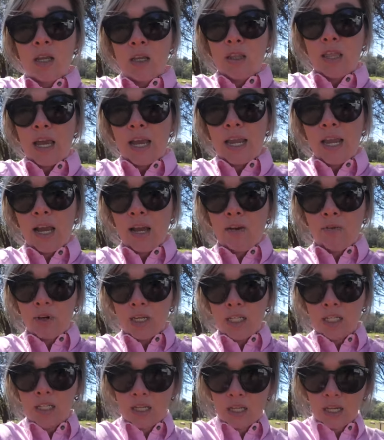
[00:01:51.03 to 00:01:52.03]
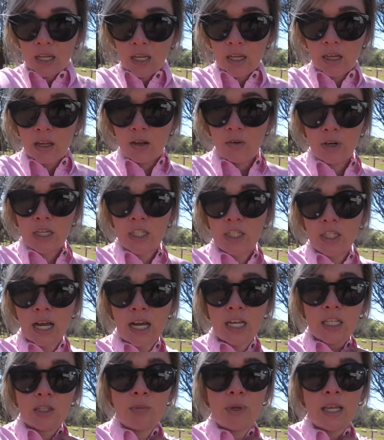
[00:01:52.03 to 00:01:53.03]
they have recently reached
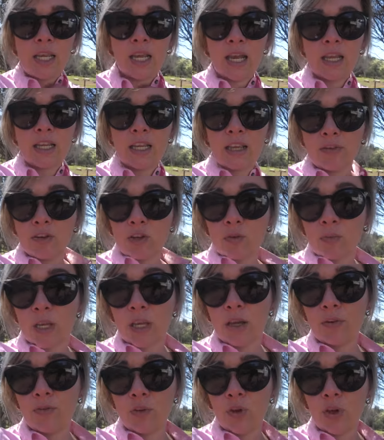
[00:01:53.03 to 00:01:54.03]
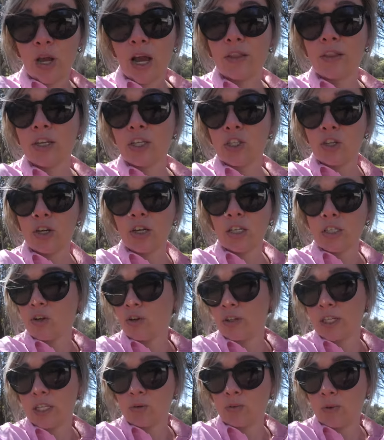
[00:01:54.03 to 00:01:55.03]
out to me and gifted me a few other shirts,
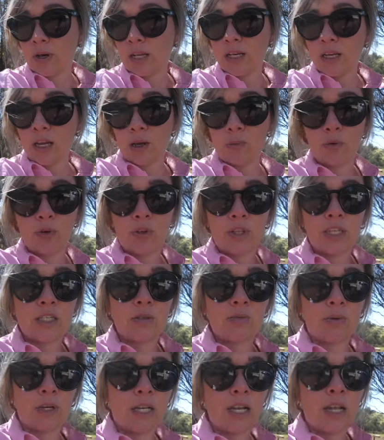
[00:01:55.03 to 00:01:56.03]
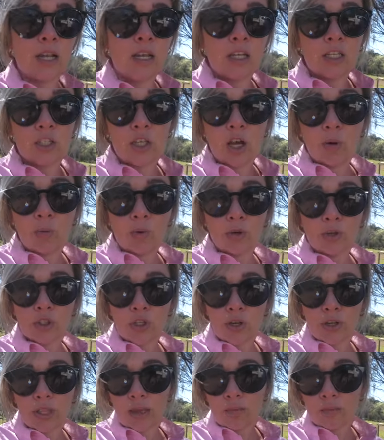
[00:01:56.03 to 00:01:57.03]
not this one, I bought this one. So I will
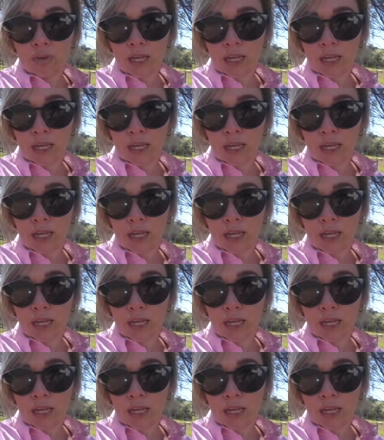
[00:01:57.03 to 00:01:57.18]
show them